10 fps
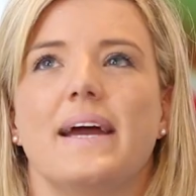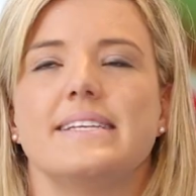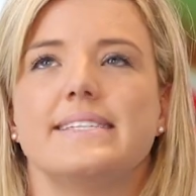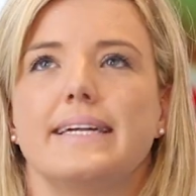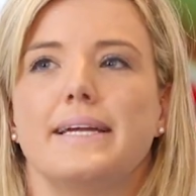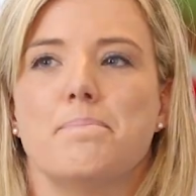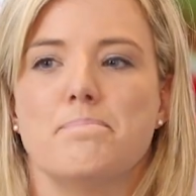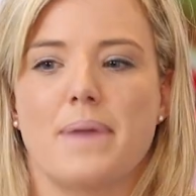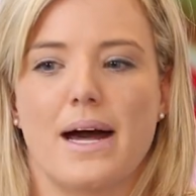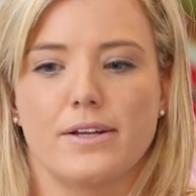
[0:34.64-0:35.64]
basically
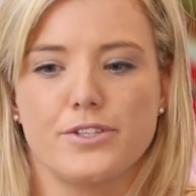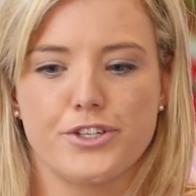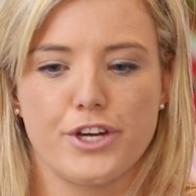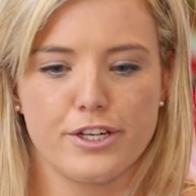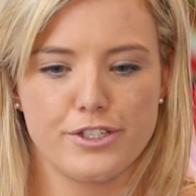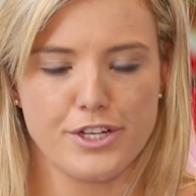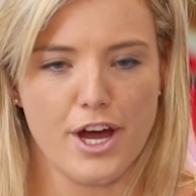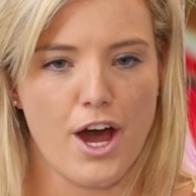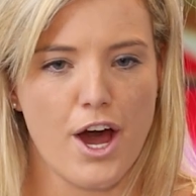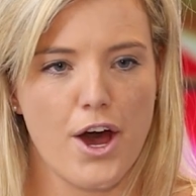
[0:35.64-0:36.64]
milestones
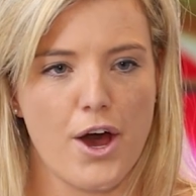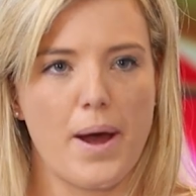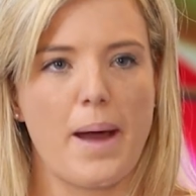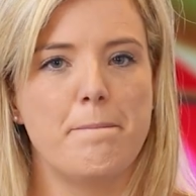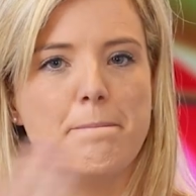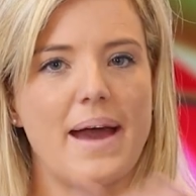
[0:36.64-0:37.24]
are a